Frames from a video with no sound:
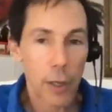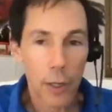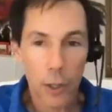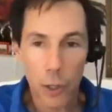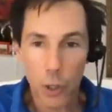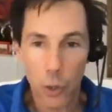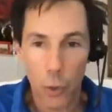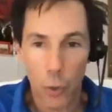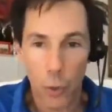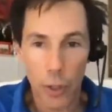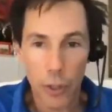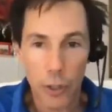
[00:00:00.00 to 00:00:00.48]

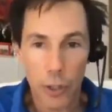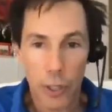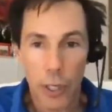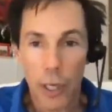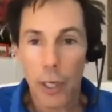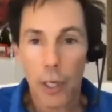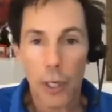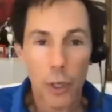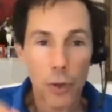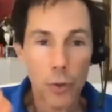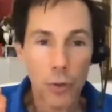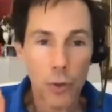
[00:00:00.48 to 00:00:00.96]
George,
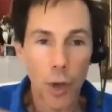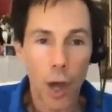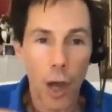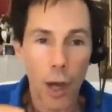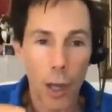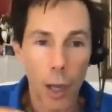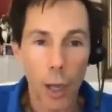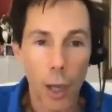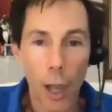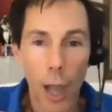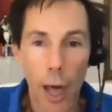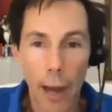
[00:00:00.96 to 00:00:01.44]
you
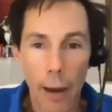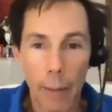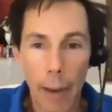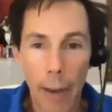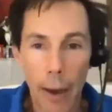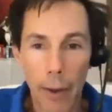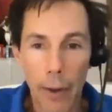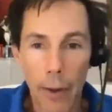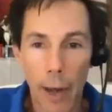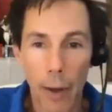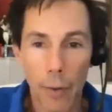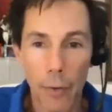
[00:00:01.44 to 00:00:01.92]
talk a lot
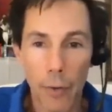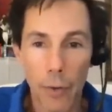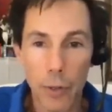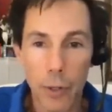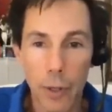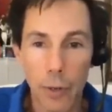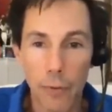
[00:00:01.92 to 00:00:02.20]
about how there's